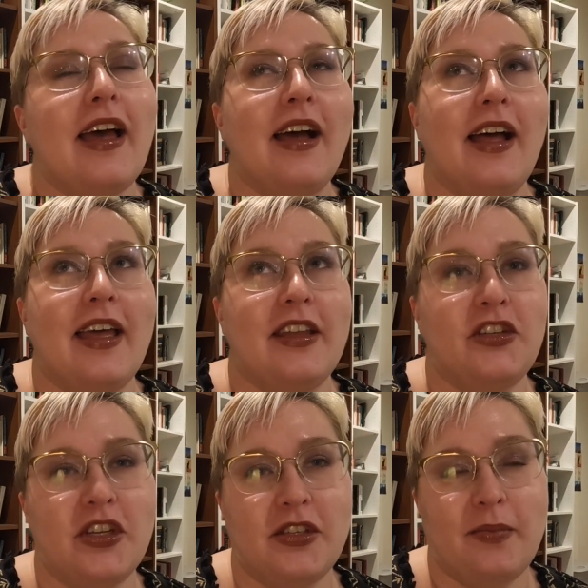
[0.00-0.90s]
I had
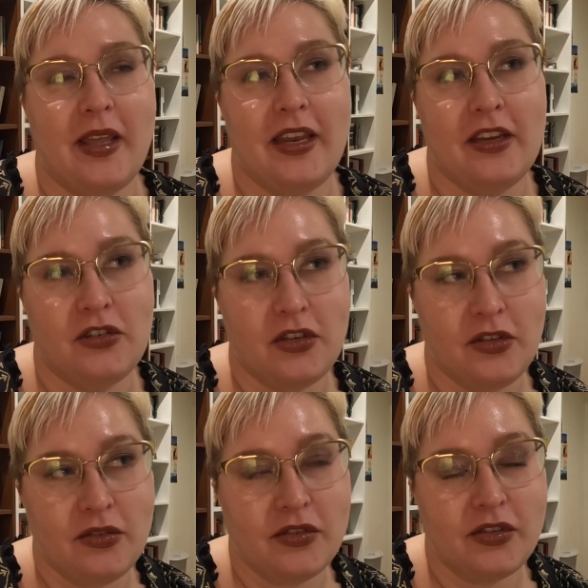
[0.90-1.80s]
just been
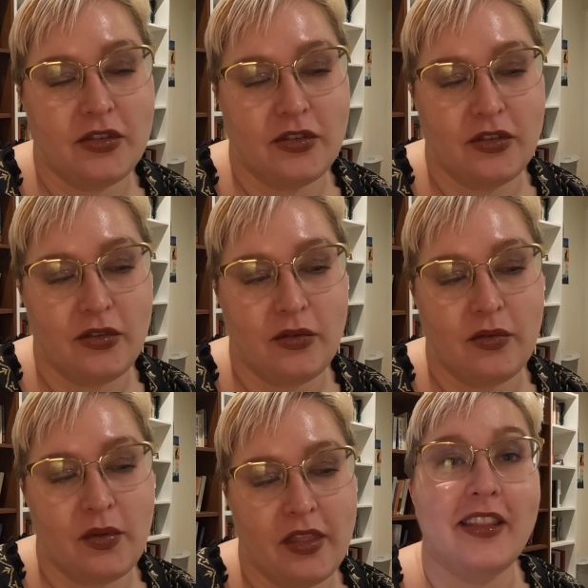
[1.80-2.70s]
introduced
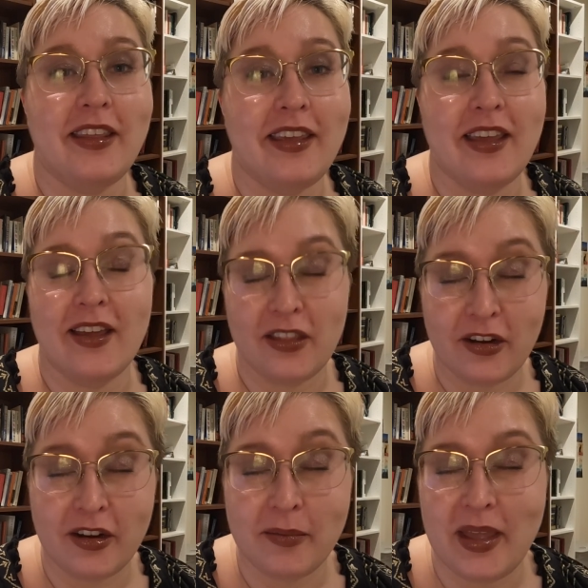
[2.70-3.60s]
to the
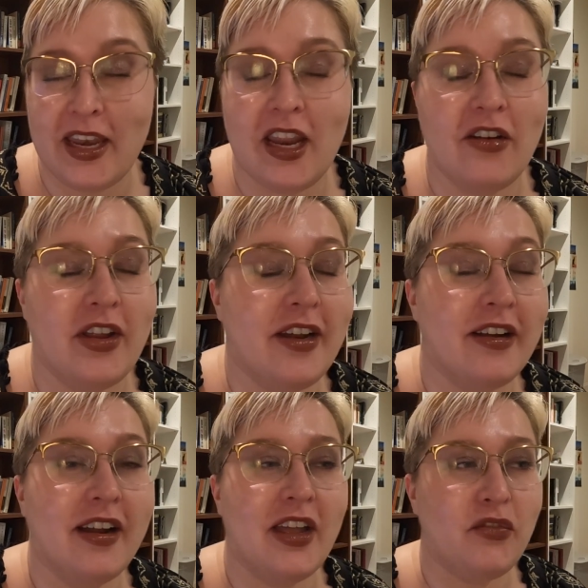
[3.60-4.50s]
other main
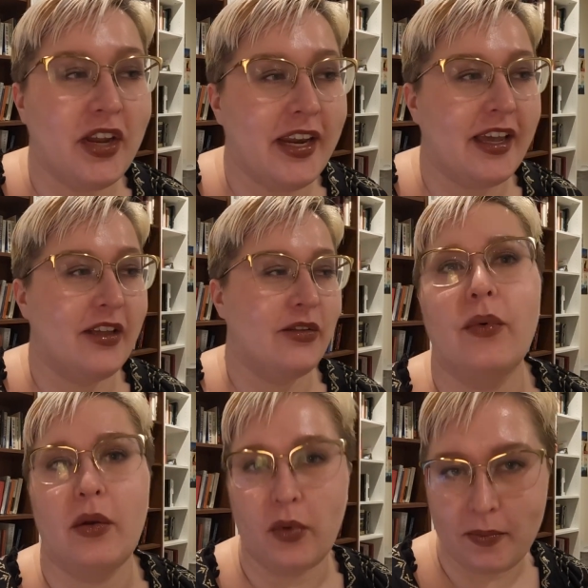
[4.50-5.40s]
narrator, Irina.
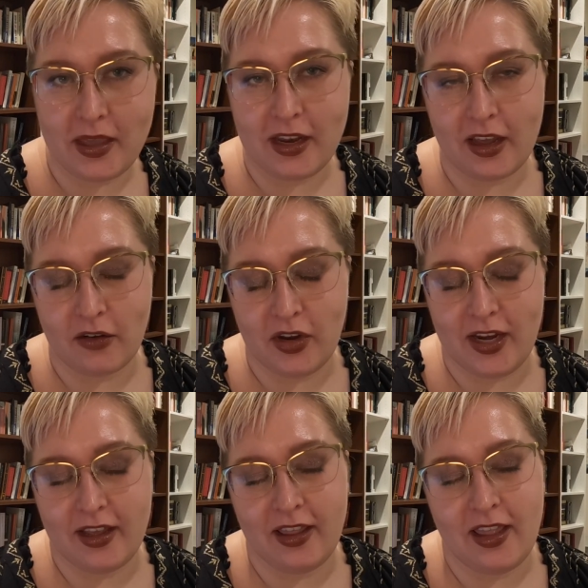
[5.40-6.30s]
When we meet
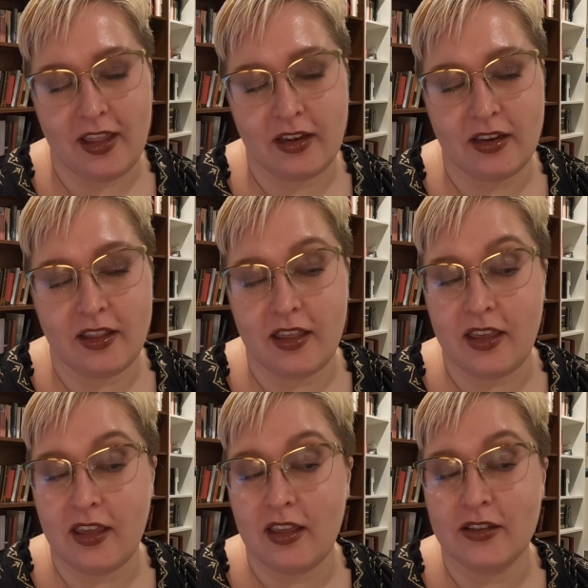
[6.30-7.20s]
Irina in
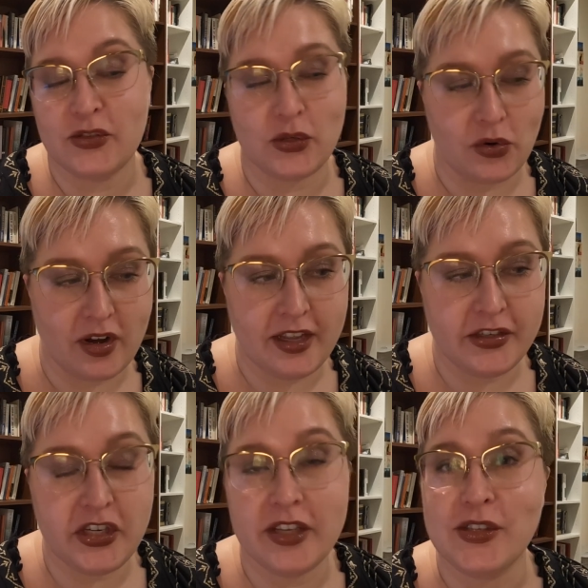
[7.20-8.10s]
the story,
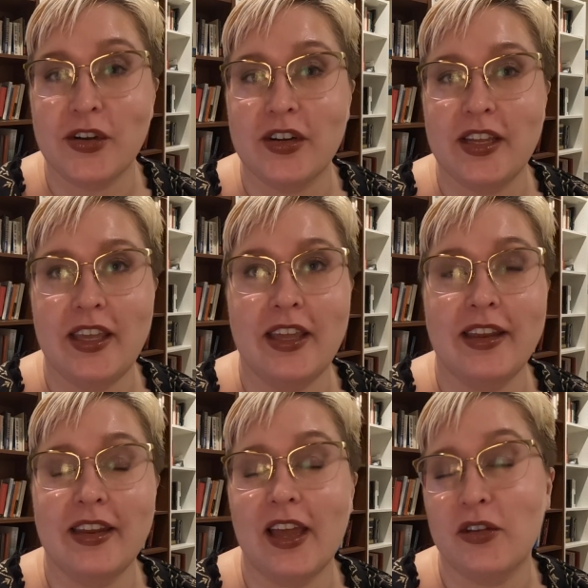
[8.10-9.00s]
she has already
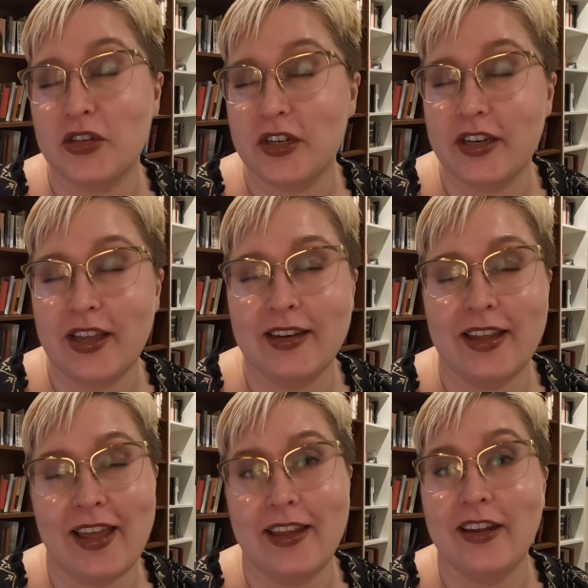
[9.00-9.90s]
encountered and
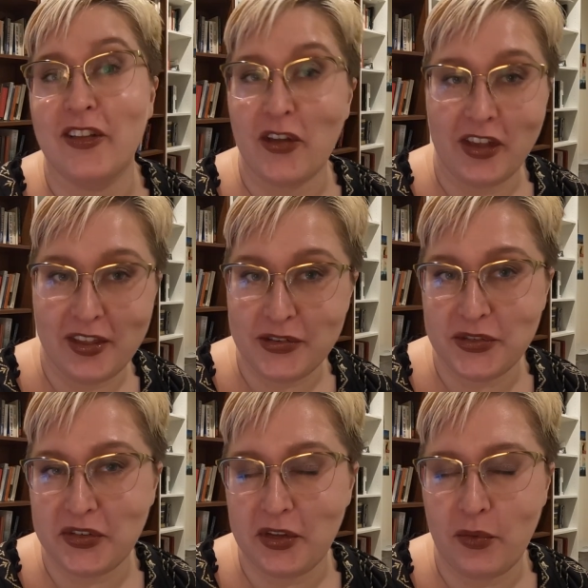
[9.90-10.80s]
had a long
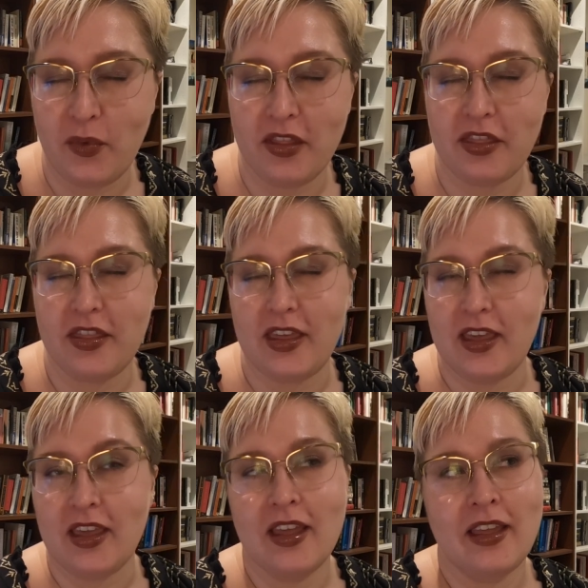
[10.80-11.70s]
history with
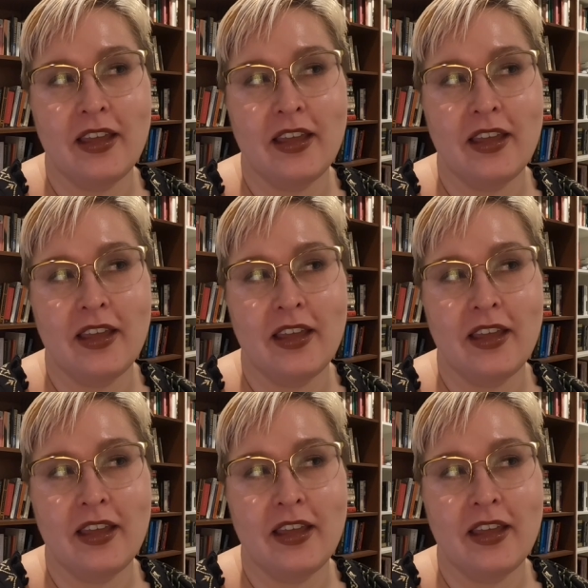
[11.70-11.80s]
the